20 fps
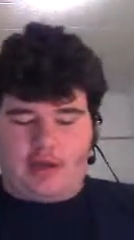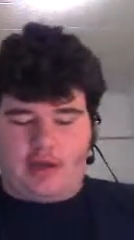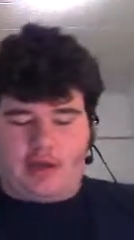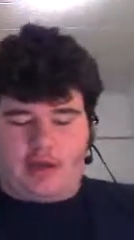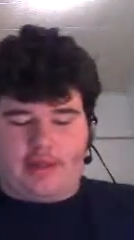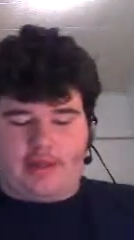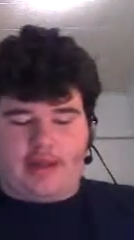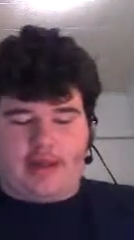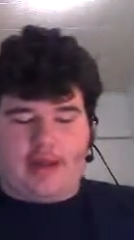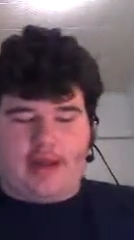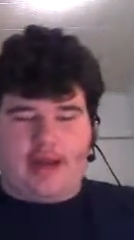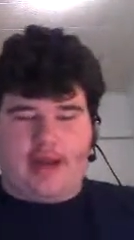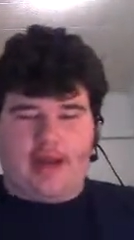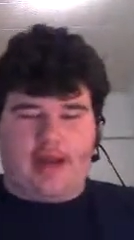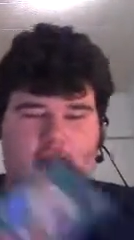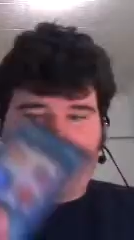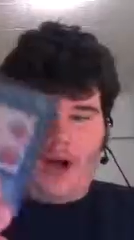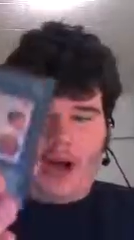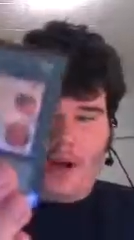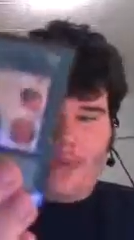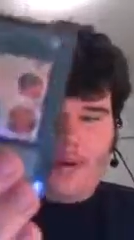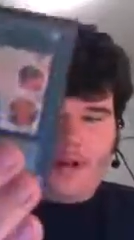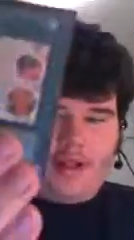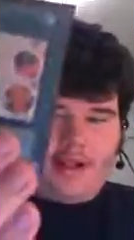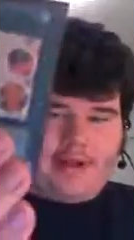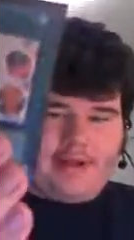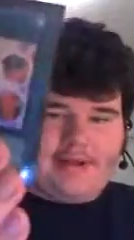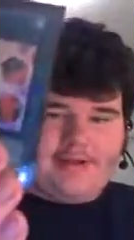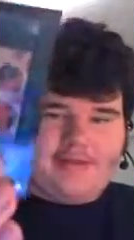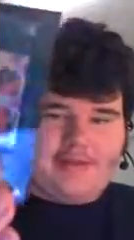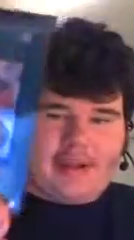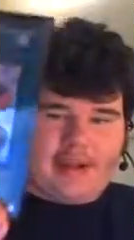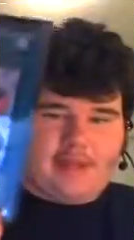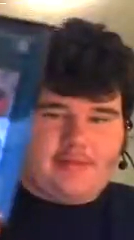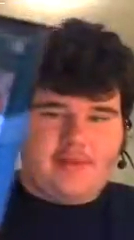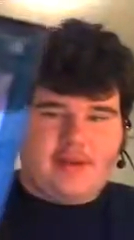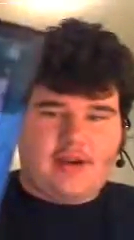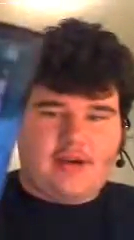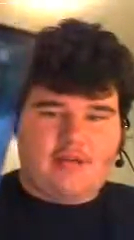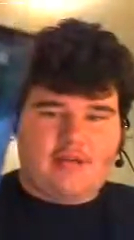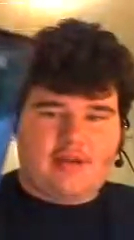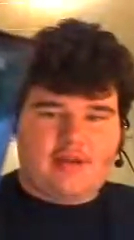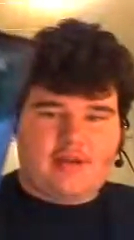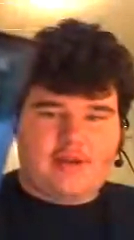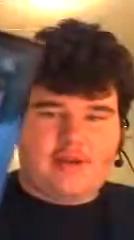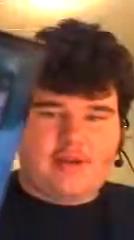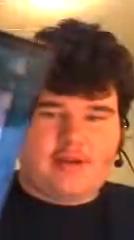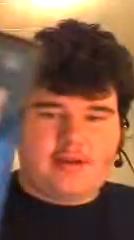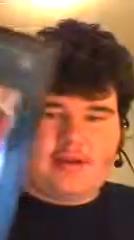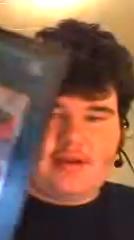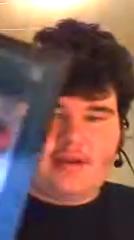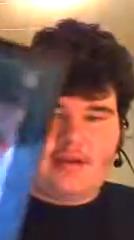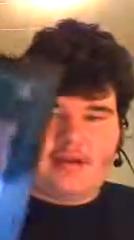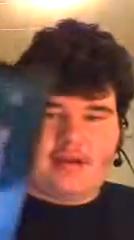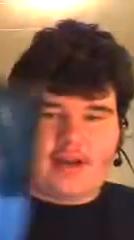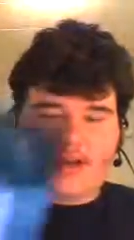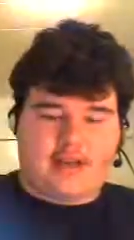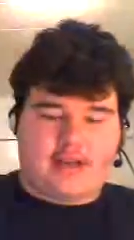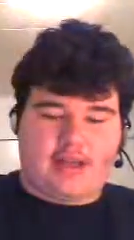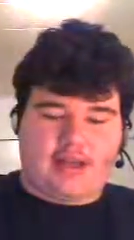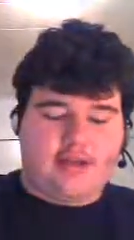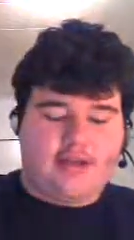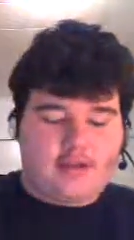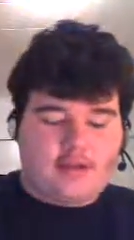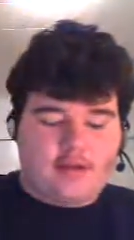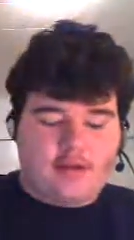Then I got a Hobby League scapegoat, shiny.